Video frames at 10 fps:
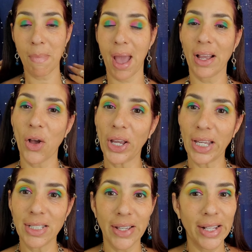Okay, so
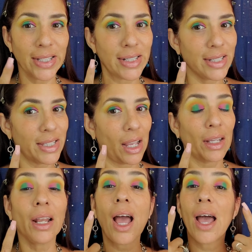I did the second eye.